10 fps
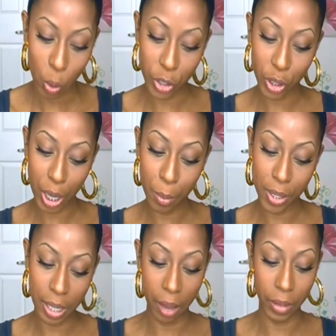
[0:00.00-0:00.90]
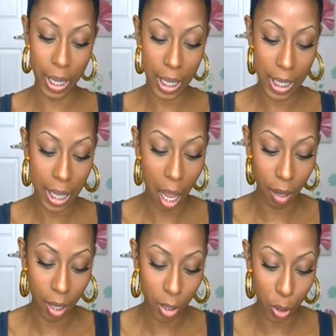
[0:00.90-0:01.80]
Question number seven is
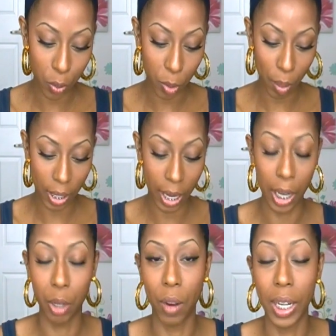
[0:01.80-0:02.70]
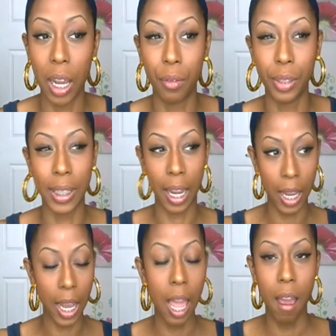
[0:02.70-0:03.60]
how long do you spend getting ready every
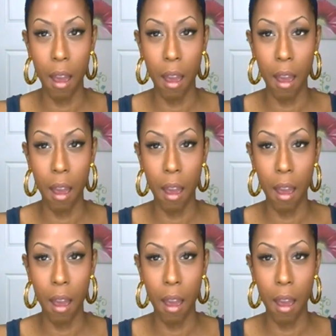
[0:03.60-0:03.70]
day?